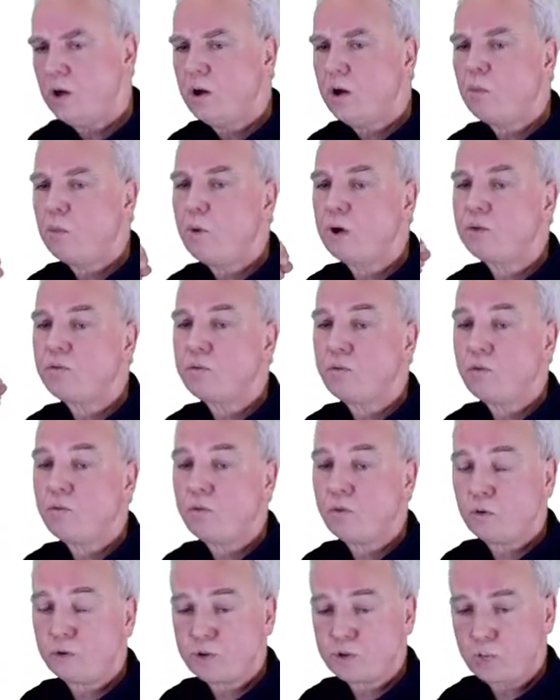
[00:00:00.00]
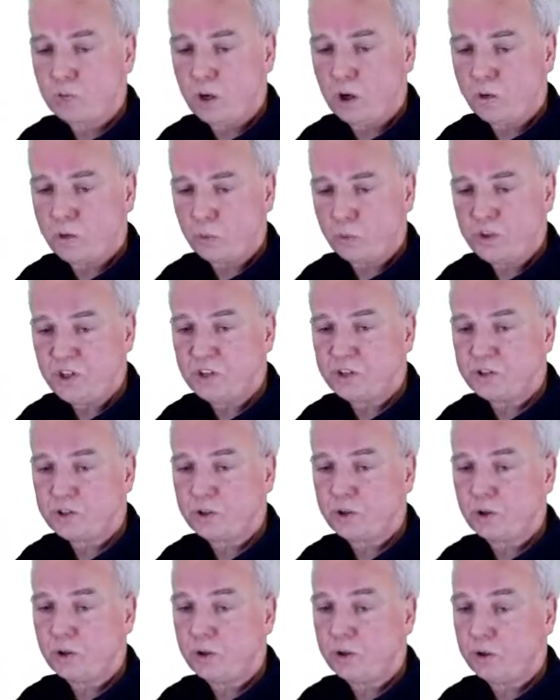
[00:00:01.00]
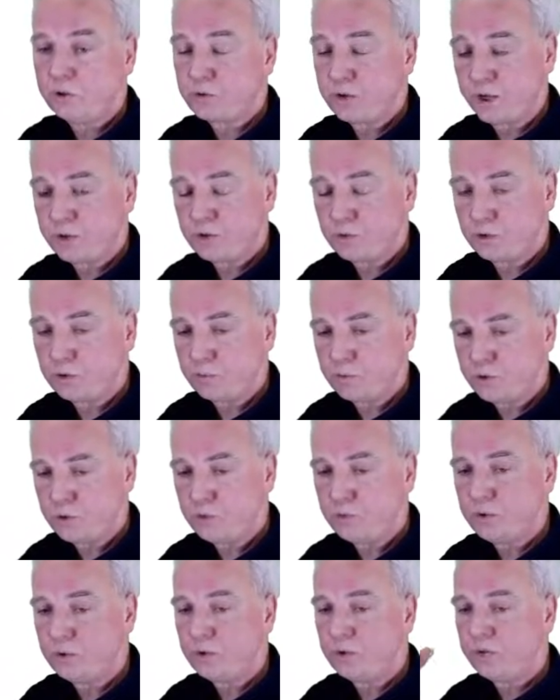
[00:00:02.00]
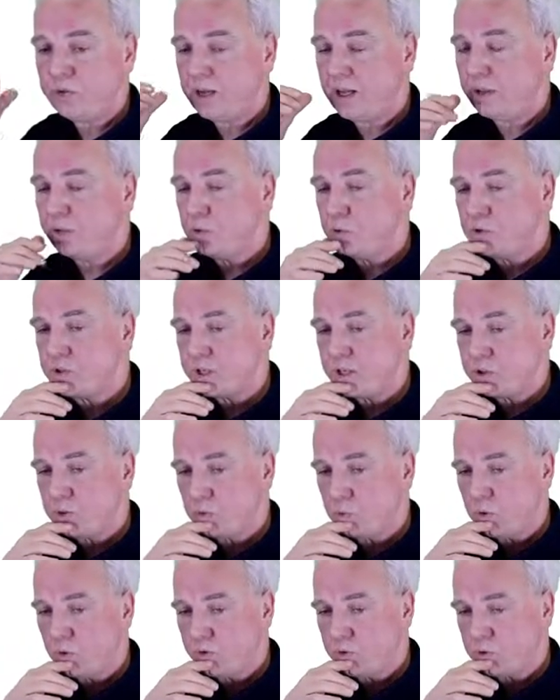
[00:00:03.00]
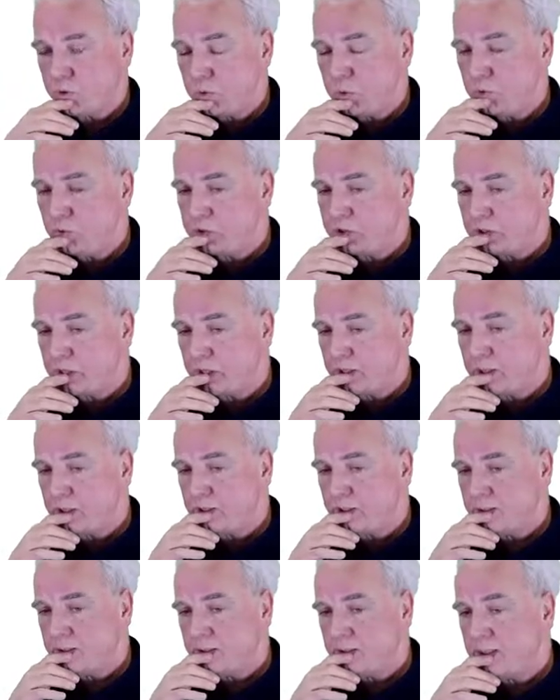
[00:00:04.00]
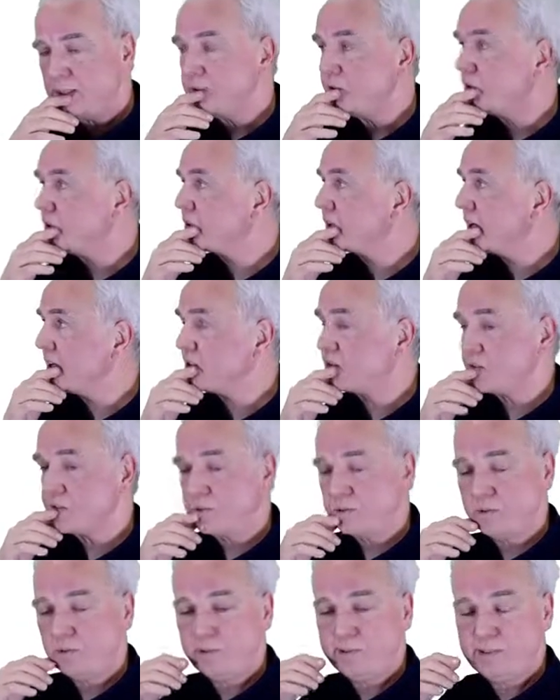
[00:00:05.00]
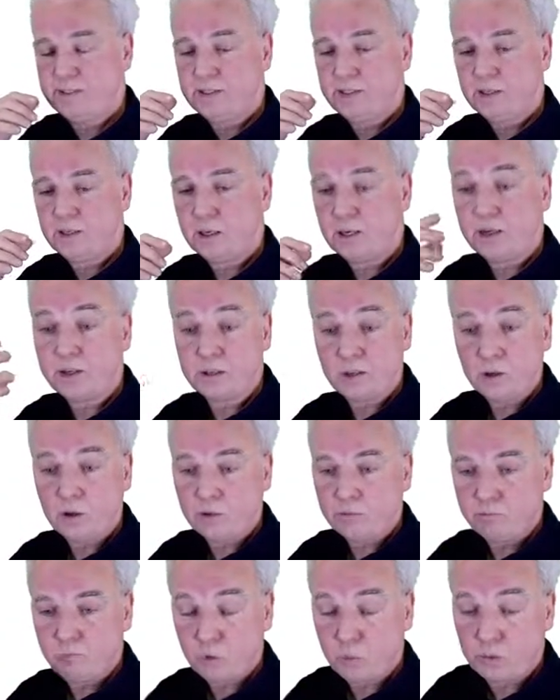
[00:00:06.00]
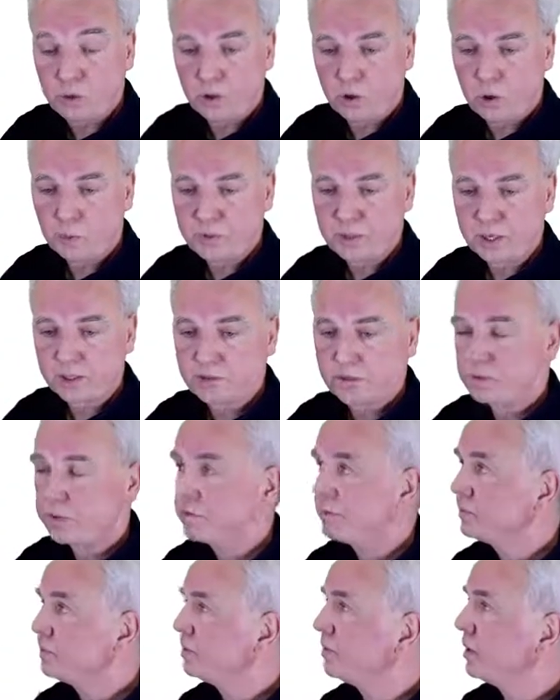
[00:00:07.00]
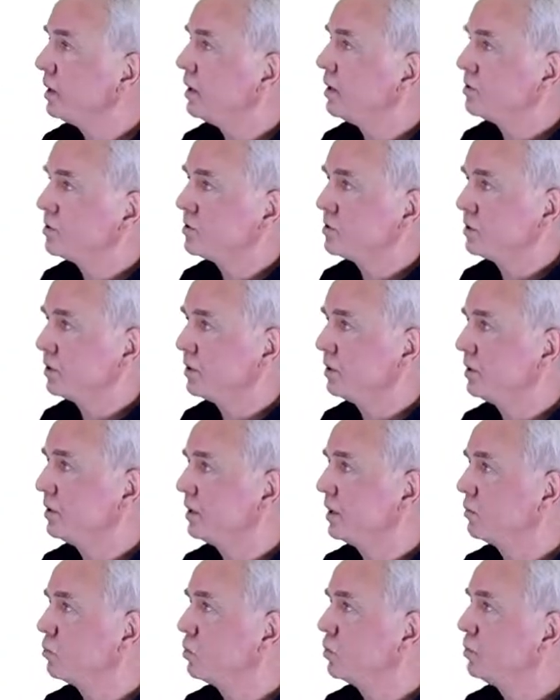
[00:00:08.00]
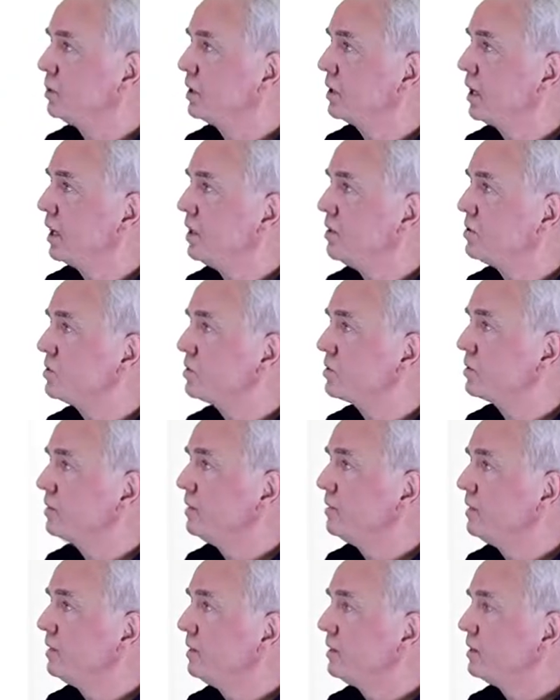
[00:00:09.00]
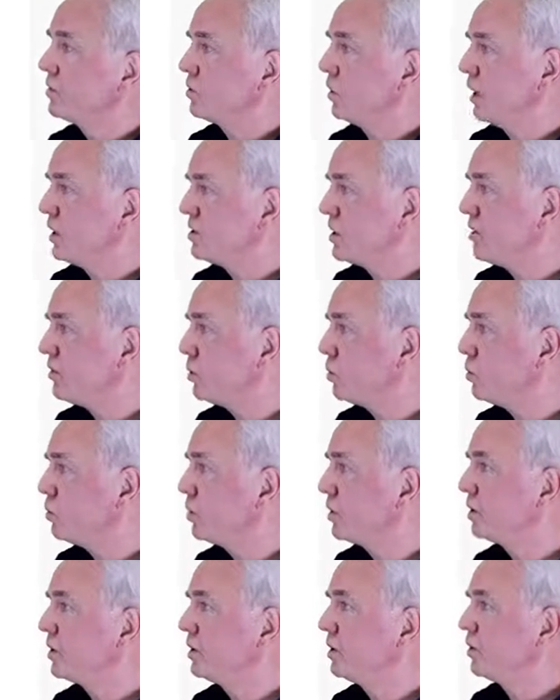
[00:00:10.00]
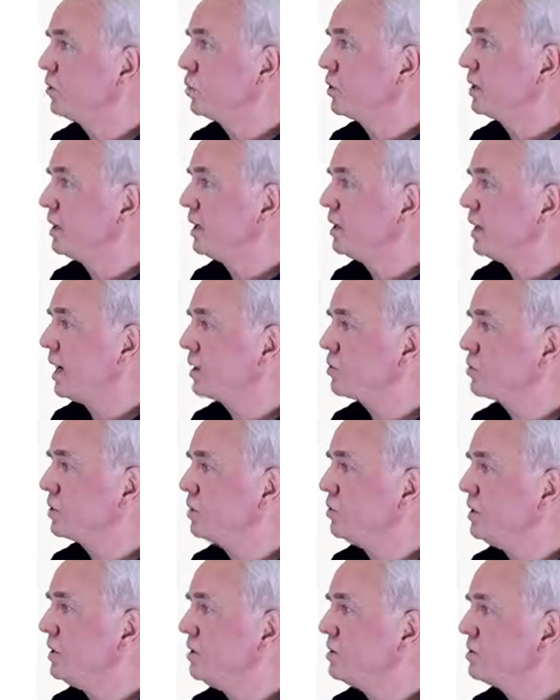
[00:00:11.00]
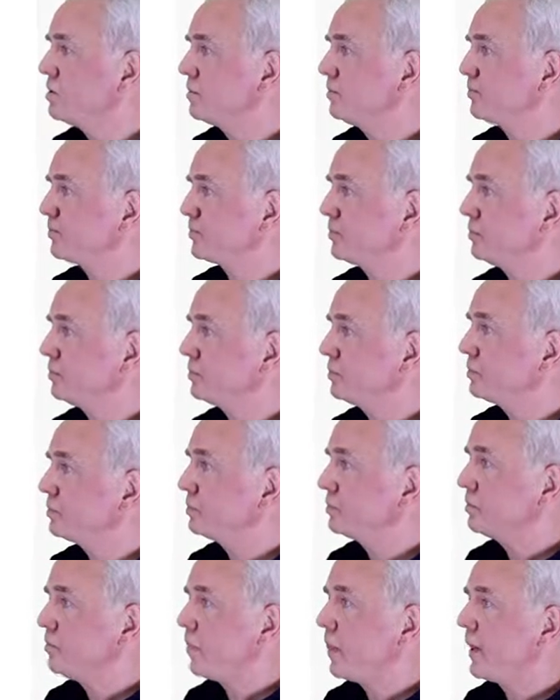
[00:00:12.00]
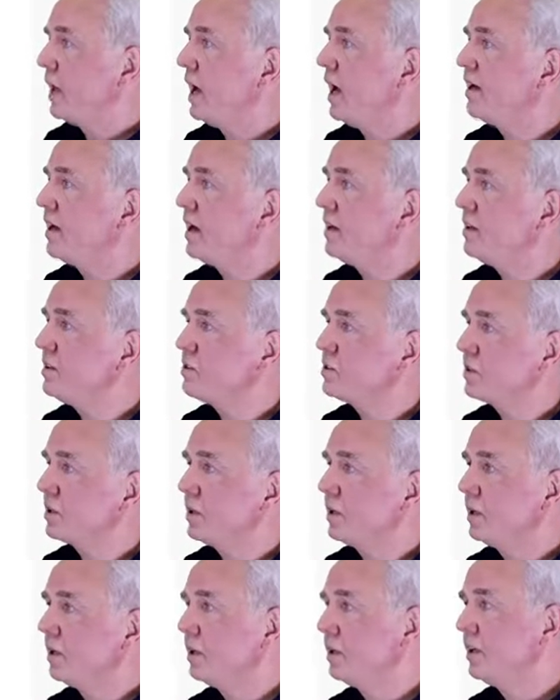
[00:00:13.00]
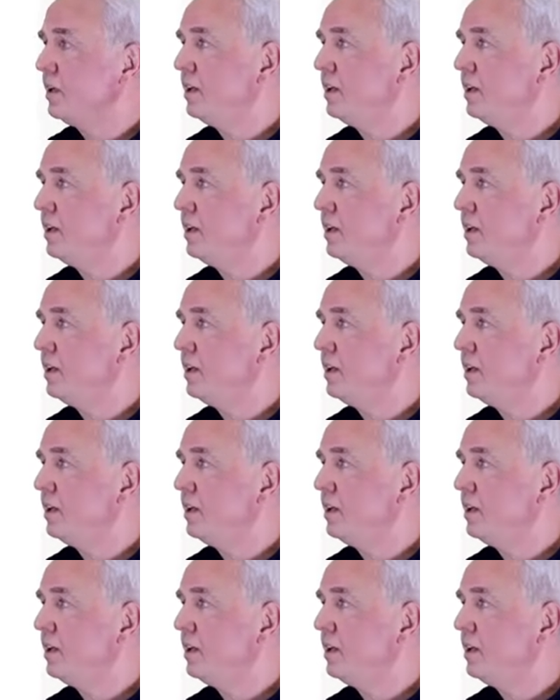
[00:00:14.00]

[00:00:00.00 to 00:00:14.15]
but for some other reason uh, try to compute the values that you want to use uh, in your tests like a real object that's uh, that would be the case so let's have a look what what that actually means and that is in,